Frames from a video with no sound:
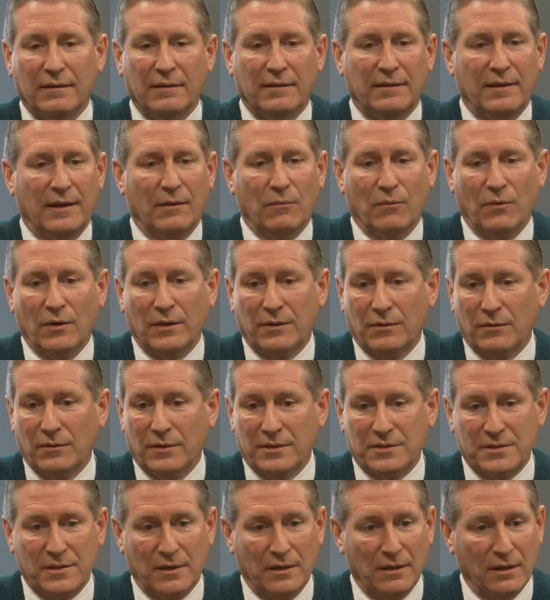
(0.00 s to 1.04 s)
that whether
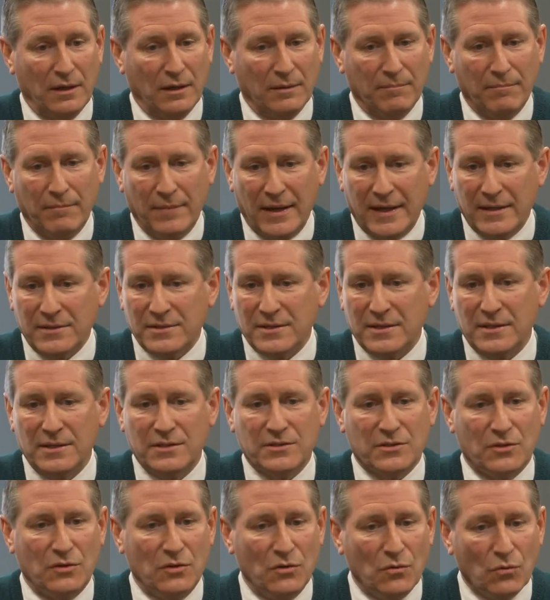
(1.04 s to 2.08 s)
it's a Macy's,
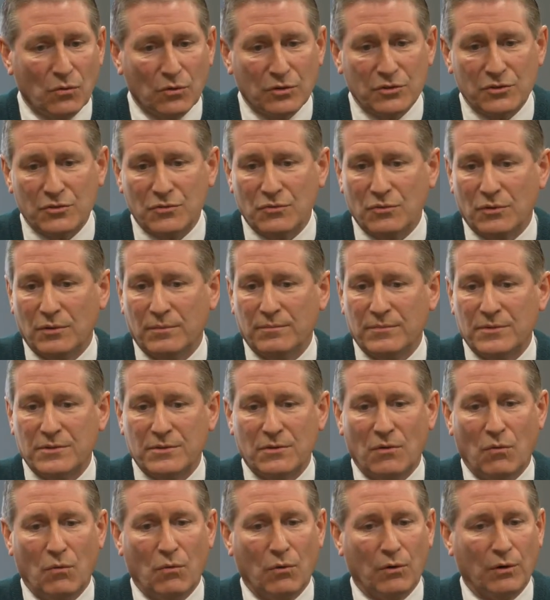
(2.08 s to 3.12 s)
a Nordstrom's,
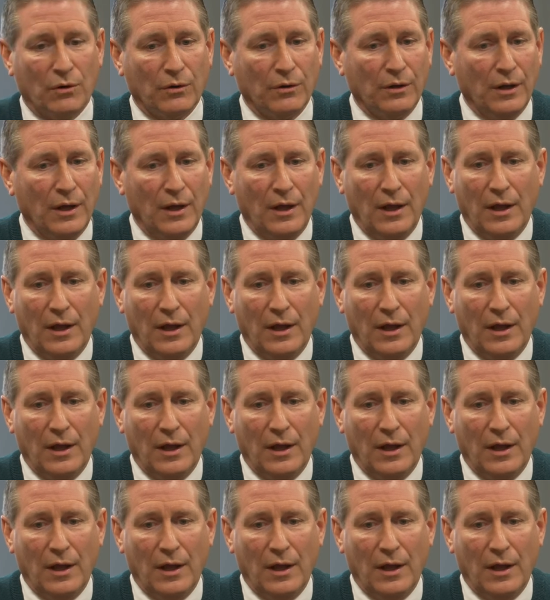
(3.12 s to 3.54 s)
or